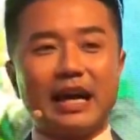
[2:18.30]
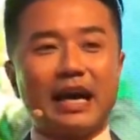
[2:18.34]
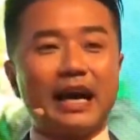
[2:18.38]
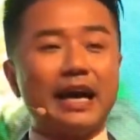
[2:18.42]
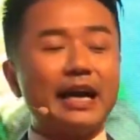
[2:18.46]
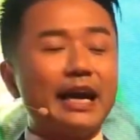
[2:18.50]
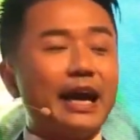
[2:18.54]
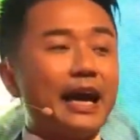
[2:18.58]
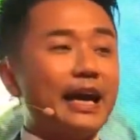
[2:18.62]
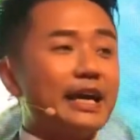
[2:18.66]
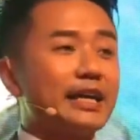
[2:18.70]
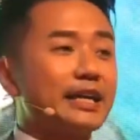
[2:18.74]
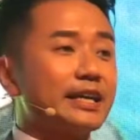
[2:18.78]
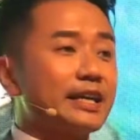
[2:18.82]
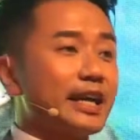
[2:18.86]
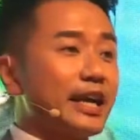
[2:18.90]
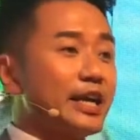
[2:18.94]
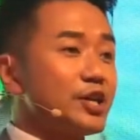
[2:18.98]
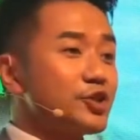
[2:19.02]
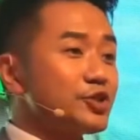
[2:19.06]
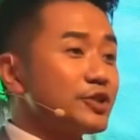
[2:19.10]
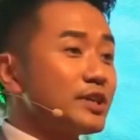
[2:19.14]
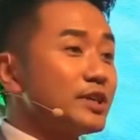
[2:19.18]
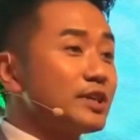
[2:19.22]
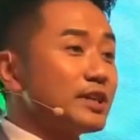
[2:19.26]
I
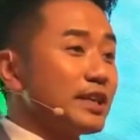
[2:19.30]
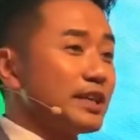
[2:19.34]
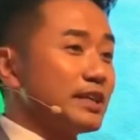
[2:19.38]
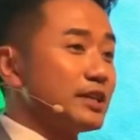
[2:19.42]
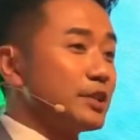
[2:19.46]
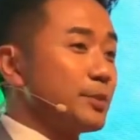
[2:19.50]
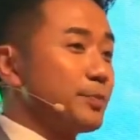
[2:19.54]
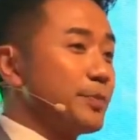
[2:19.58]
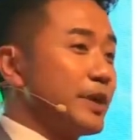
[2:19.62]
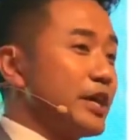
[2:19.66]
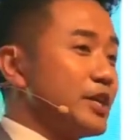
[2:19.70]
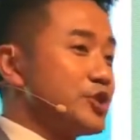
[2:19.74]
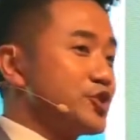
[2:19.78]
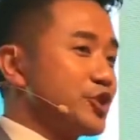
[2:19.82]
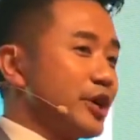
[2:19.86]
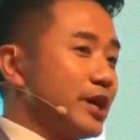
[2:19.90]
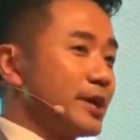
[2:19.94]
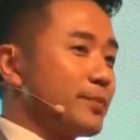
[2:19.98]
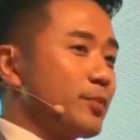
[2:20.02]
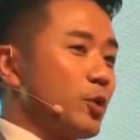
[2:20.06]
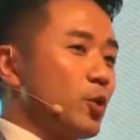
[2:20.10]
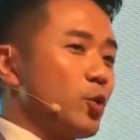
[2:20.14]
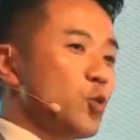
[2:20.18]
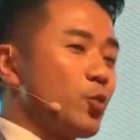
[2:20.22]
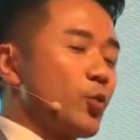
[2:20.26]
engaged in the
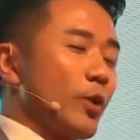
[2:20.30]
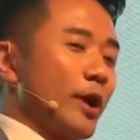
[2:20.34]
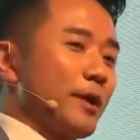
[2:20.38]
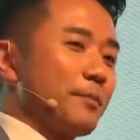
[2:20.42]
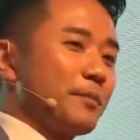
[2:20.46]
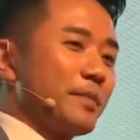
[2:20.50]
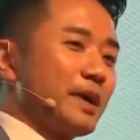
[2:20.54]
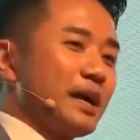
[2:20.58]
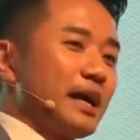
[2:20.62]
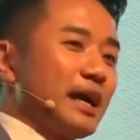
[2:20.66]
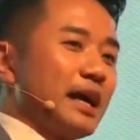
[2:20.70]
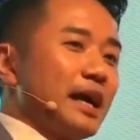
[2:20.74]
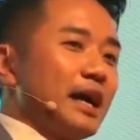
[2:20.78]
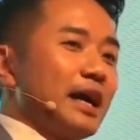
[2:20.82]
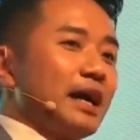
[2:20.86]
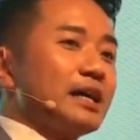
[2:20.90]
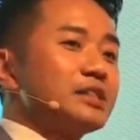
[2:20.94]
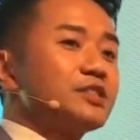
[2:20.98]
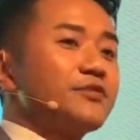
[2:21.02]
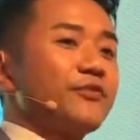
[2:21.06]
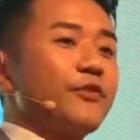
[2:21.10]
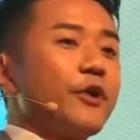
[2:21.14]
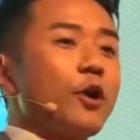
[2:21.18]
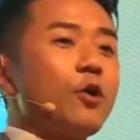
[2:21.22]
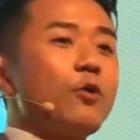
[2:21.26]
PGA program,
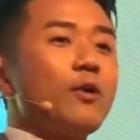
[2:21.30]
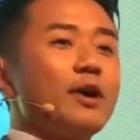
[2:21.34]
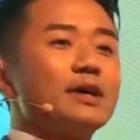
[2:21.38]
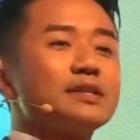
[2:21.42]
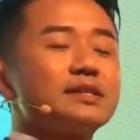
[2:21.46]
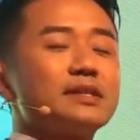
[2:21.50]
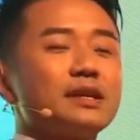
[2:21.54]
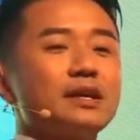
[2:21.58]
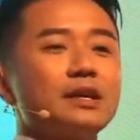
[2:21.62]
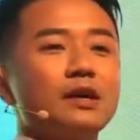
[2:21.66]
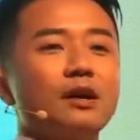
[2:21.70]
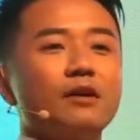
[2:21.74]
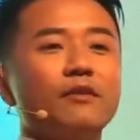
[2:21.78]
as well as